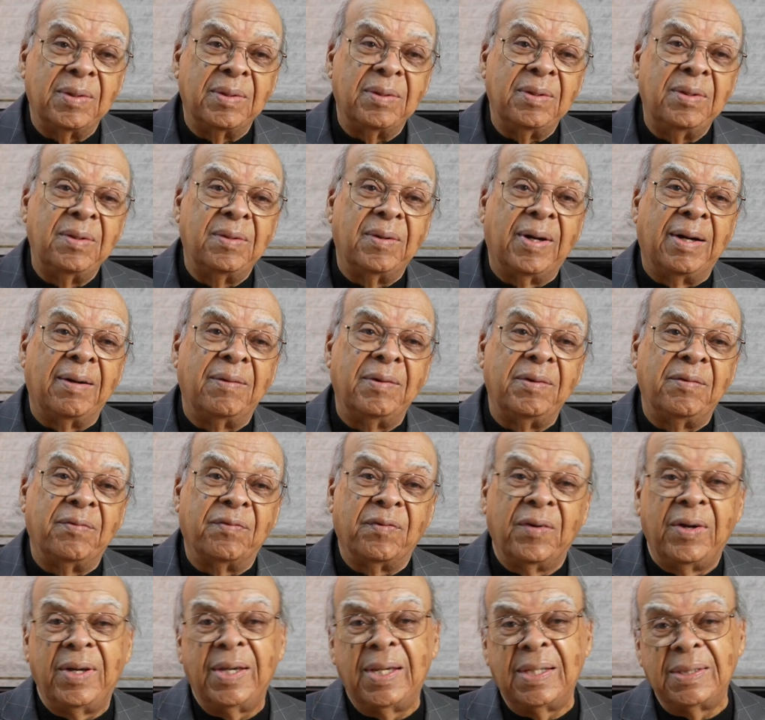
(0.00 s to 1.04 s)
You know, I went to
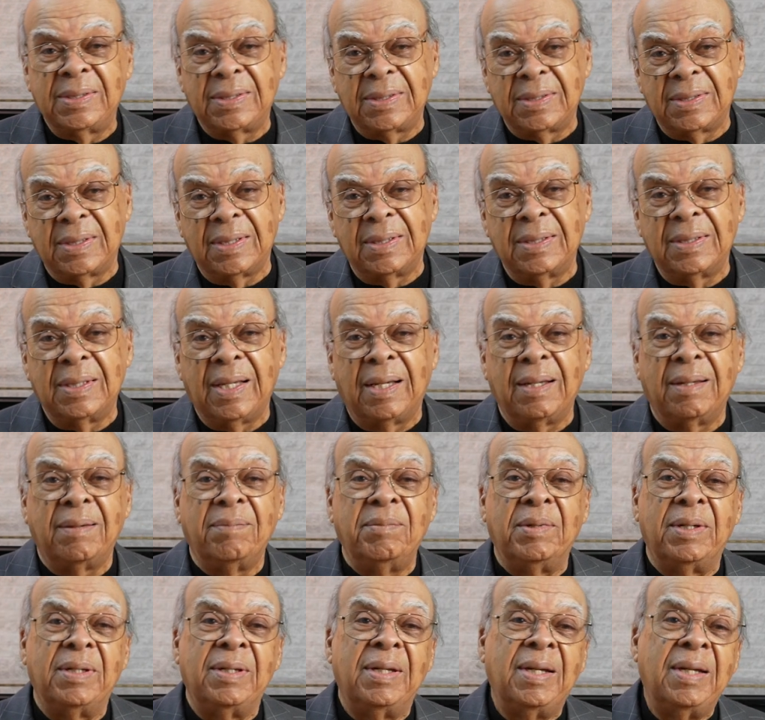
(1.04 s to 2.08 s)
France, I
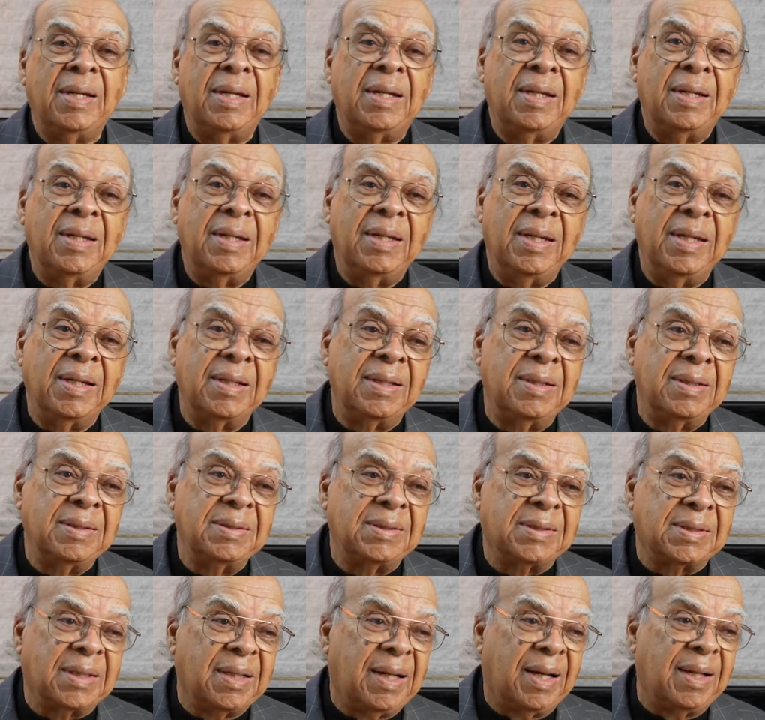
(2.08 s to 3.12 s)
been England,
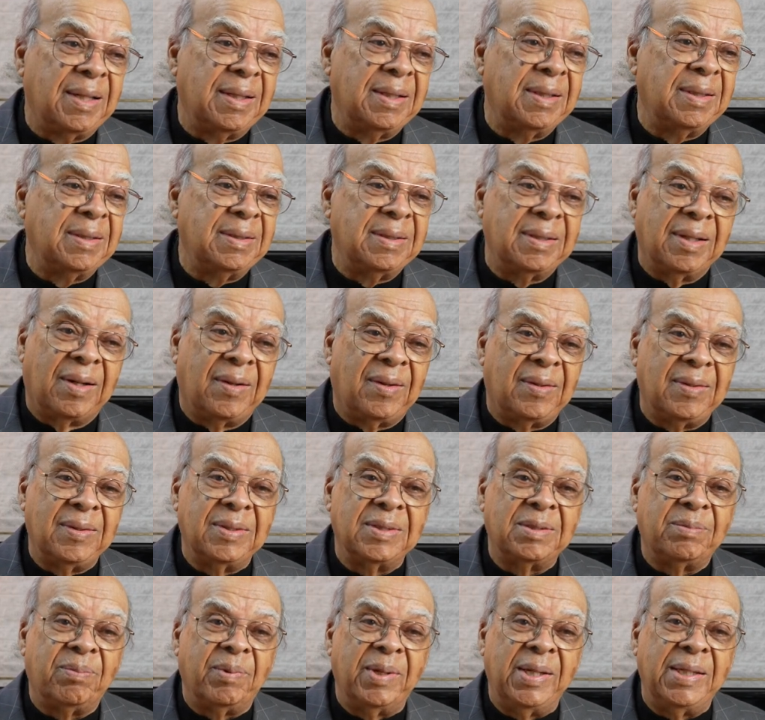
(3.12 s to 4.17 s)
Scotland, all
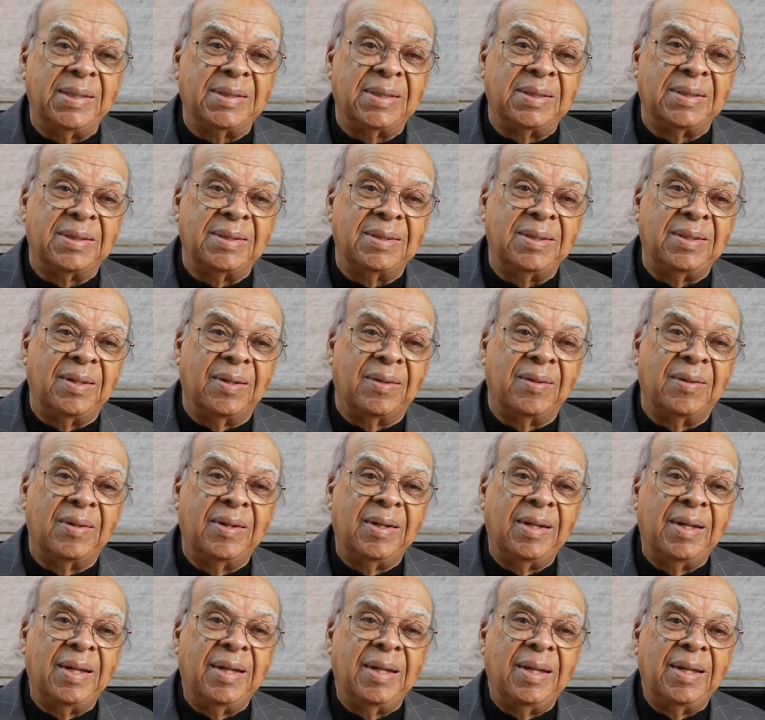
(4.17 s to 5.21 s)
those places, you know
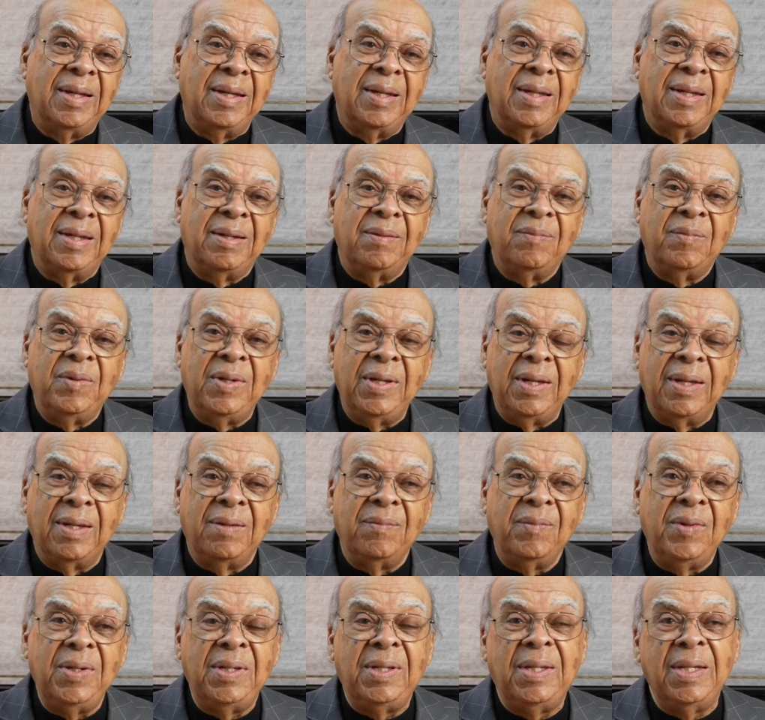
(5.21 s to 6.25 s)
and we
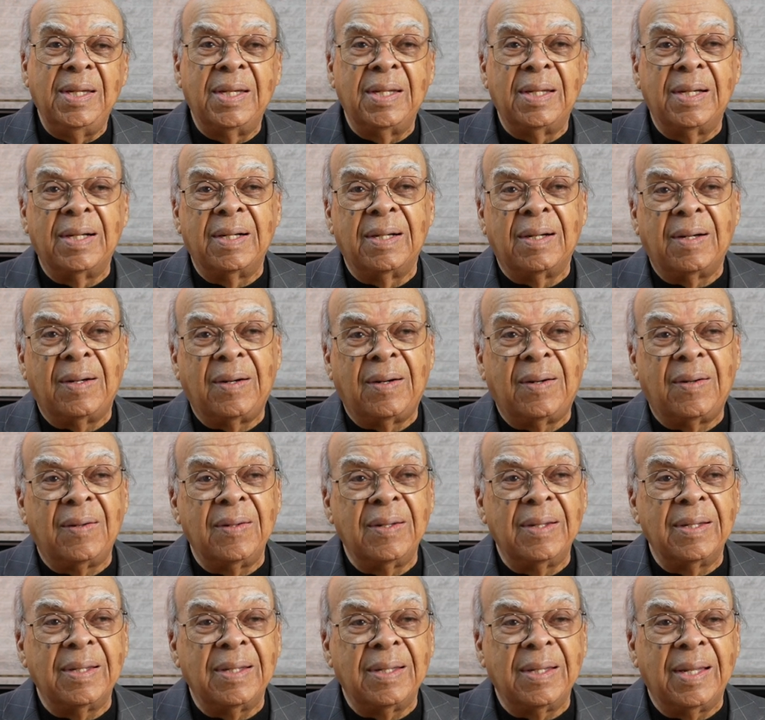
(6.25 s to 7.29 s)
and we did uh,
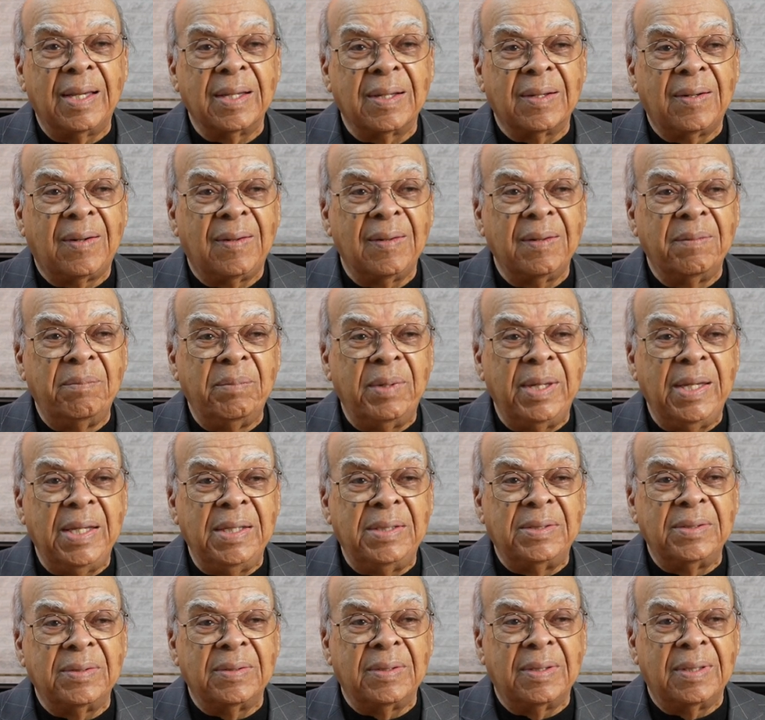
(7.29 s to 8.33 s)
all of, like all the
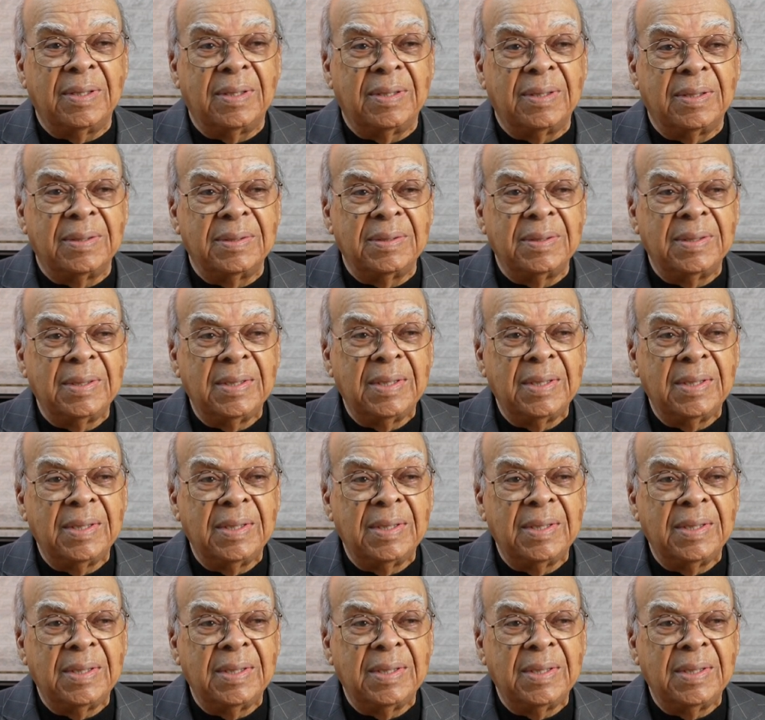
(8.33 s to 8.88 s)
major uh, a